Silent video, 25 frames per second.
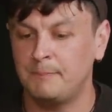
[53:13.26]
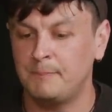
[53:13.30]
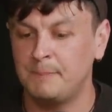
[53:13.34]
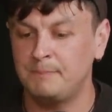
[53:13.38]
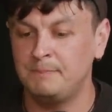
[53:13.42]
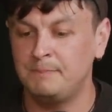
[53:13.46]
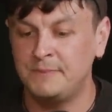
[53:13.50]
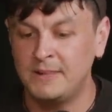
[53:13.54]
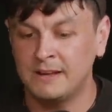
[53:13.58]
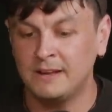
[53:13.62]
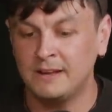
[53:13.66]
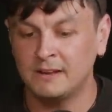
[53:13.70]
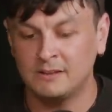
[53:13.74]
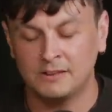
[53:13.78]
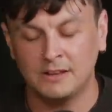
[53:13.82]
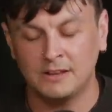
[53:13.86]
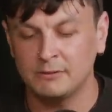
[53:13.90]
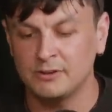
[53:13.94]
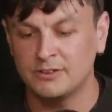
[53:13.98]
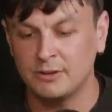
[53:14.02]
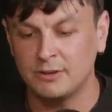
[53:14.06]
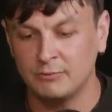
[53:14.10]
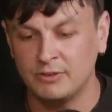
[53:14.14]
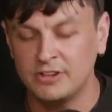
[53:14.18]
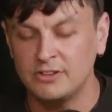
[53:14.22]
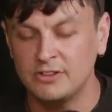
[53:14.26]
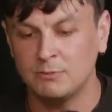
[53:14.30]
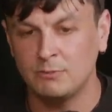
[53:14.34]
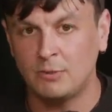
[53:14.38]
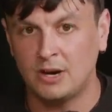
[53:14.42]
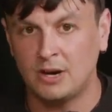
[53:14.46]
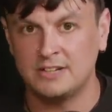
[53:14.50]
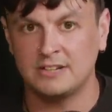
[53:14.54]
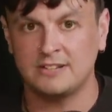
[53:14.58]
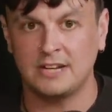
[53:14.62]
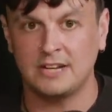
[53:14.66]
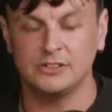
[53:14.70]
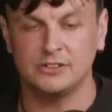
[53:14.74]
There, there is a reason
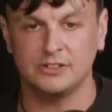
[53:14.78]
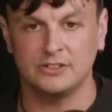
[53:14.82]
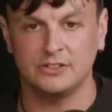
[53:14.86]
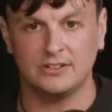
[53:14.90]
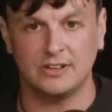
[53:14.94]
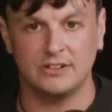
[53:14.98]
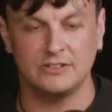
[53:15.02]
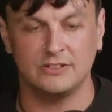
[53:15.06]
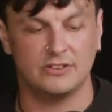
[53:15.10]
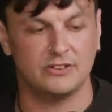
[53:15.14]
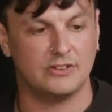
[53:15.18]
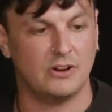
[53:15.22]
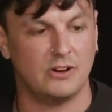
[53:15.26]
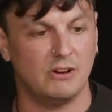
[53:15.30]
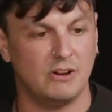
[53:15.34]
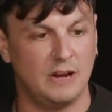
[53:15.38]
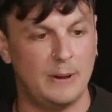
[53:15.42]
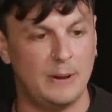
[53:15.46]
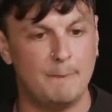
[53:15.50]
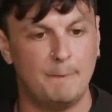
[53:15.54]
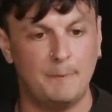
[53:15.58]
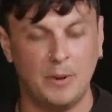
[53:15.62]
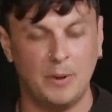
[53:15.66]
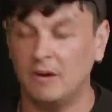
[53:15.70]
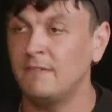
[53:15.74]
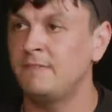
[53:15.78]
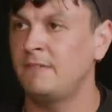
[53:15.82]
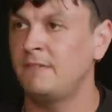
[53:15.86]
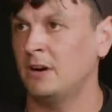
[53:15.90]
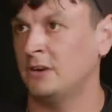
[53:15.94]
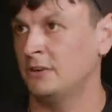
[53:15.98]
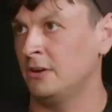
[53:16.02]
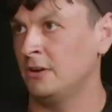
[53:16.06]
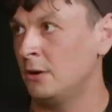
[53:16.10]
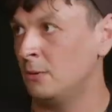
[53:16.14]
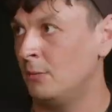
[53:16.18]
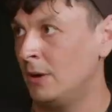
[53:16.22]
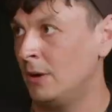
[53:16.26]
why detention centres are in
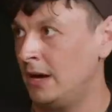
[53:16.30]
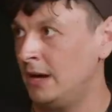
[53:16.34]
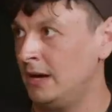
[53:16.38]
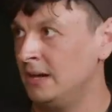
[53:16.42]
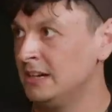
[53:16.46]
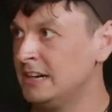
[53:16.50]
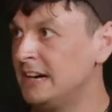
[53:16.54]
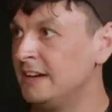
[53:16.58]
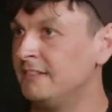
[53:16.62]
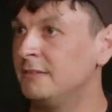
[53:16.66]
buttfuck nowhere.